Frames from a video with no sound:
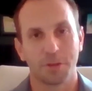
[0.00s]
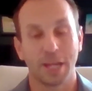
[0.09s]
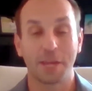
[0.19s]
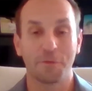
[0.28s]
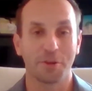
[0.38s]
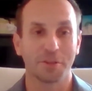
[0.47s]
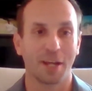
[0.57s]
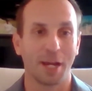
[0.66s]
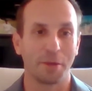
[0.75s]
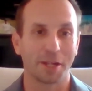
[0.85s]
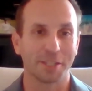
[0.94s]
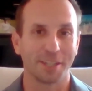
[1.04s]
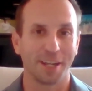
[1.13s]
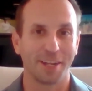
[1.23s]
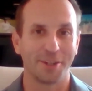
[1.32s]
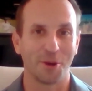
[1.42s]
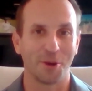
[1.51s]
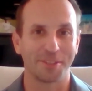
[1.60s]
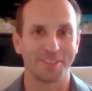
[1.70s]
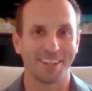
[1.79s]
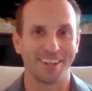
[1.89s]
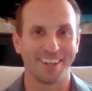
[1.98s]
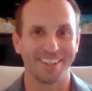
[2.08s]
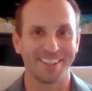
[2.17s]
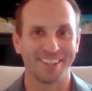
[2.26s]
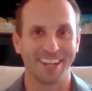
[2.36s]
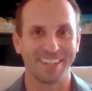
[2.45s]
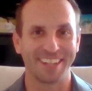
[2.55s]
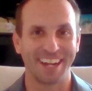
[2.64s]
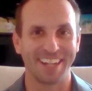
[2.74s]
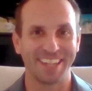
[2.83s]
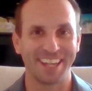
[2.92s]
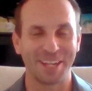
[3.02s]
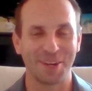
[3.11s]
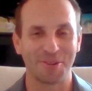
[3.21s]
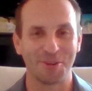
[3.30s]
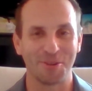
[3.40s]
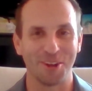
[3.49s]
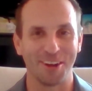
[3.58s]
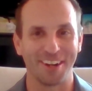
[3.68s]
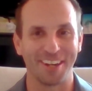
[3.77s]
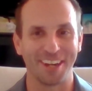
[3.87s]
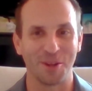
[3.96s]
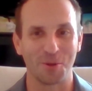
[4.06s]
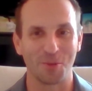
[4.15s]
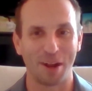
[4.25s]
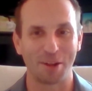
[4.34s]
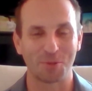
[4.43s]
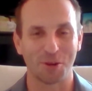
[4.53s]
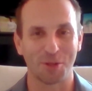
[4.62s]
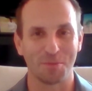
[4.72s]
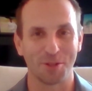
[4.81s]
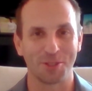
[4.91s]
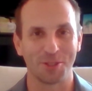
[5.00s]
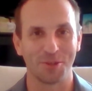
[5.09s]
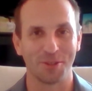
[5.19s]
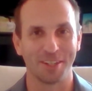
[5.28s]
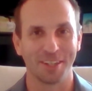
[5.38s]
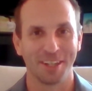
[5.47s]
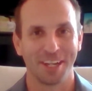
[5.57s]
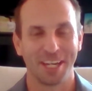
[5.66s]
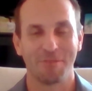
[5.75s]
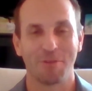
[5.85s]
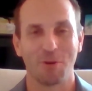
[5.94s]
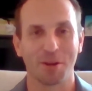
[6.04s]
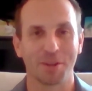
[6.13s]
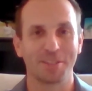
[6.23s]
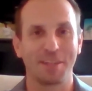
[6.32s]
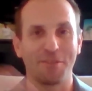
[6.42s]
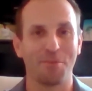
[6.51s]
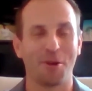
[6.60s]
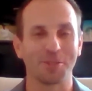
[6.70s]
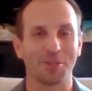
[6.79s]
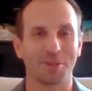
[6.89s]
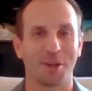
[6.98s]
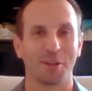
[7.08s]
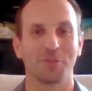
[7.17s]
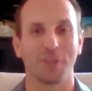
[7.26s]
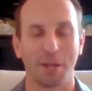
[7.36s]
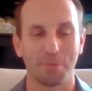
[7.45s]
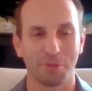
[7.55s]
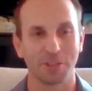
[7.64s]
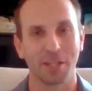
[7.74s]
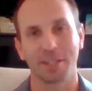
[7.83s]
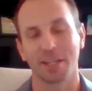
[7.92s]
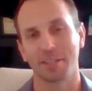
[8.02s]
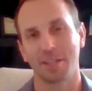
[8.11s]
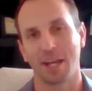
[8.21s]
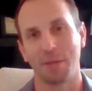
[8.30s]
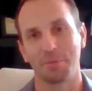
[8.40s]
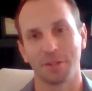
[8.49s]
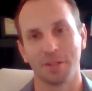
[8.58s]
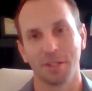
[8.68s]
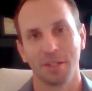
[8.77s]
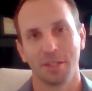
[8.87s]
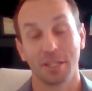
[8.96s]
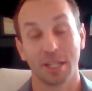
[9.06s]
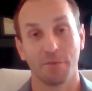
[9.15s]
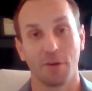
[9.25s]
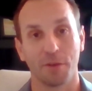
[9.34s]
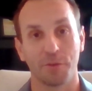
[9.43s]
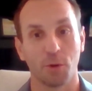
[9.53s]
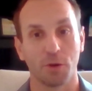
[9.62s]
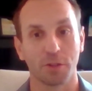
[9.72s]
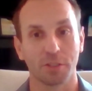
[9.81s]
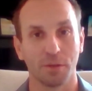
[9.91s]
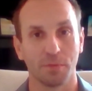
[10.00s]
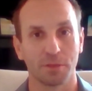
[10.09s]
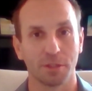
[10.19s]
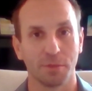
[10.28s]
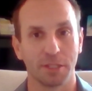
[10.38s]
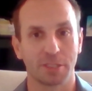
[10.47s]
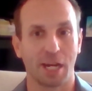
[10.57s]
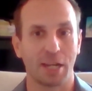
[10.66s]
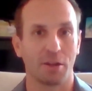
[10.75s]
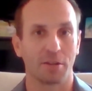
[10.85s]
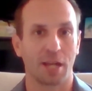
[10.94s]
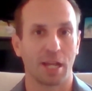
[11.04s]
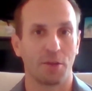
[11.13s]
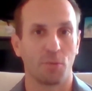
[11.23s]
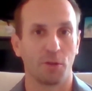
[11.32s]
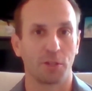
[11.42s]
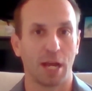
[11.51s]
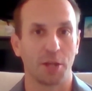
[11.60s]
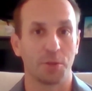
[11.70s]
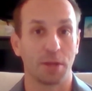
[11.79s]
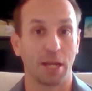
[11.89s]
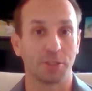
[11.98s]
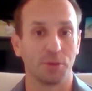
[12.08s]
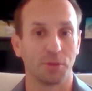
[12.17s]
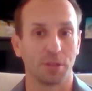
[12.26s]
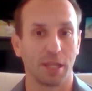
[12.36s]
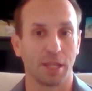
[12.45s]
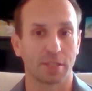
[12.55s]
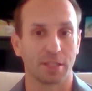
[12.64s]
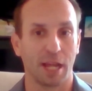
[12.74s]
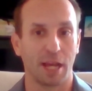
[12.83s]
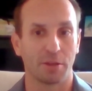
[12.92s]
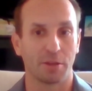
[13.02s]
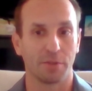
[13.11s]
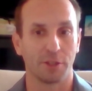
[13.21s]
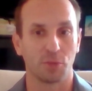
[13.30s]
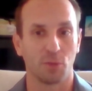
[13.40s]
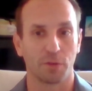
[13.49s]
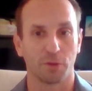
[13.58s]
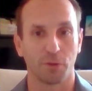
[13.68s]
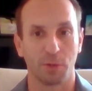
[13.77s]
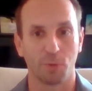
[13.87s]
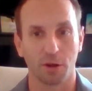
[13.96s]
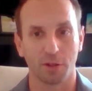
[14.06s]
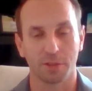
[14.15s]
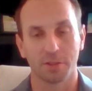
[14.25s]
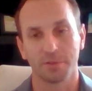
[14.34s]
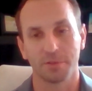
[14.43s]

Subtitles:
thank you for your time. Like I said, I know it's you got daddy daycare going on, and I know your wife's working a little bit too. And even though we're different parts of the country, I appreciate you taking time to give our viewers some insight on kind of how you guys do things and how Division I recruiting works.